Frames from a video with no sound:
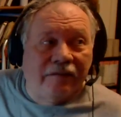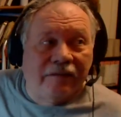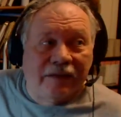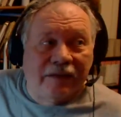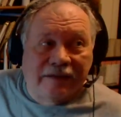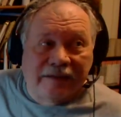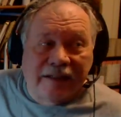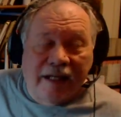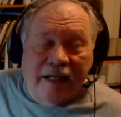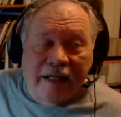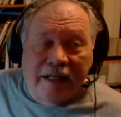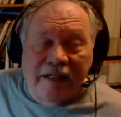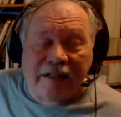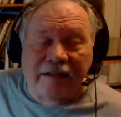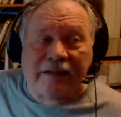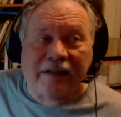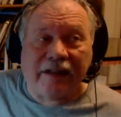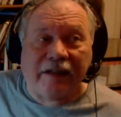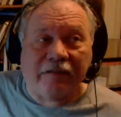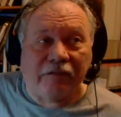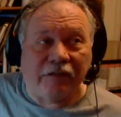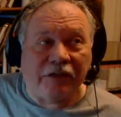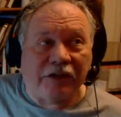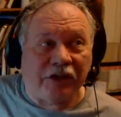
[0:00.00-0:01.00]
tank
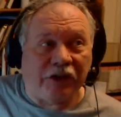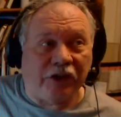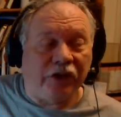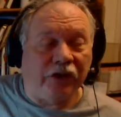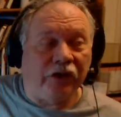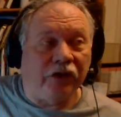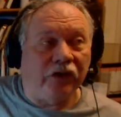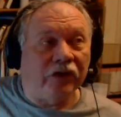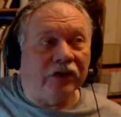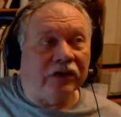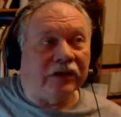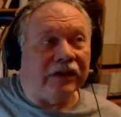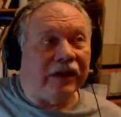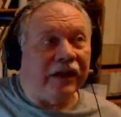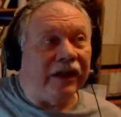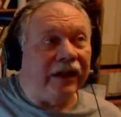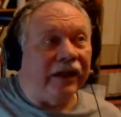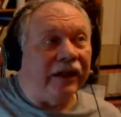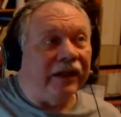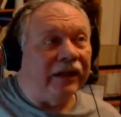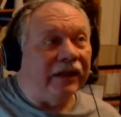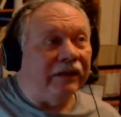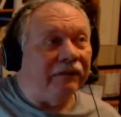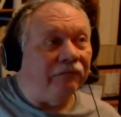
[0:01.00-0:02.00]
that was used
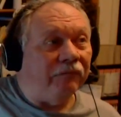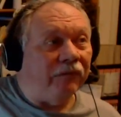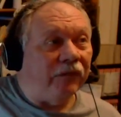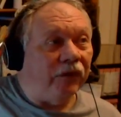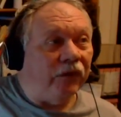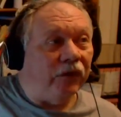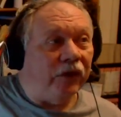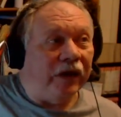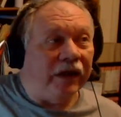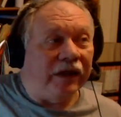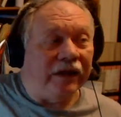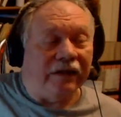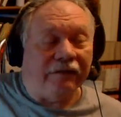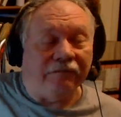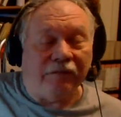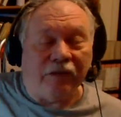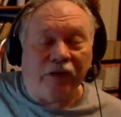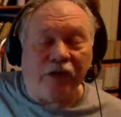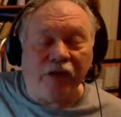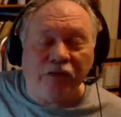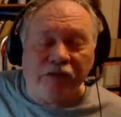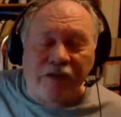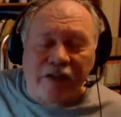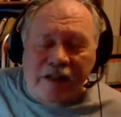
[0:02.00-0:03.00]
in the
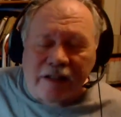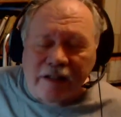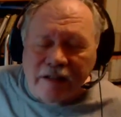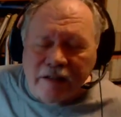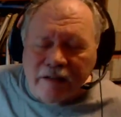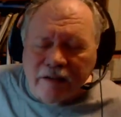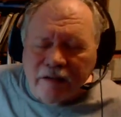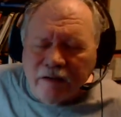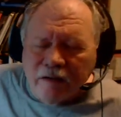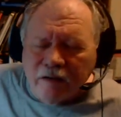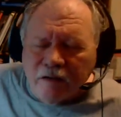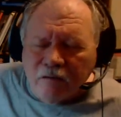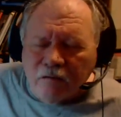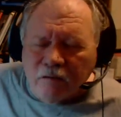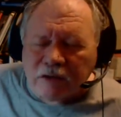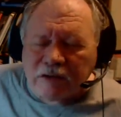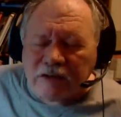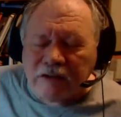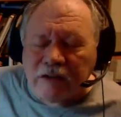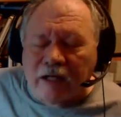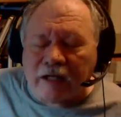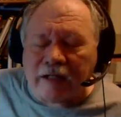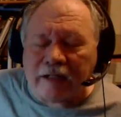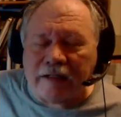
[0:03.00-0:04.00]
movie was
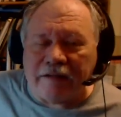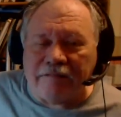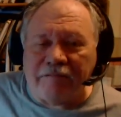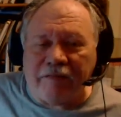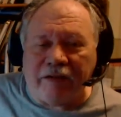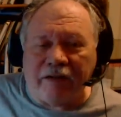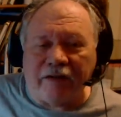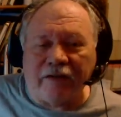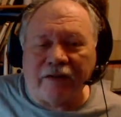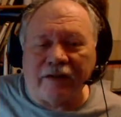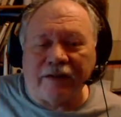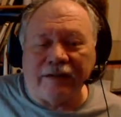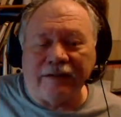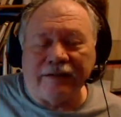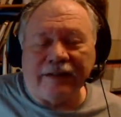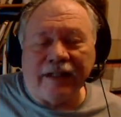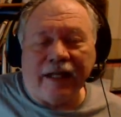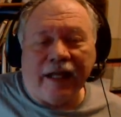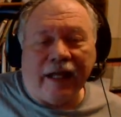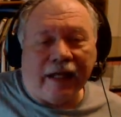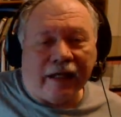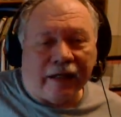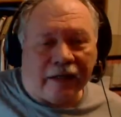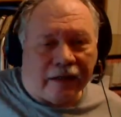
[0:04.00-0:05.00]
not an American
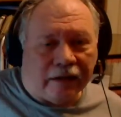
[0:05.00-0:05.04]
tank;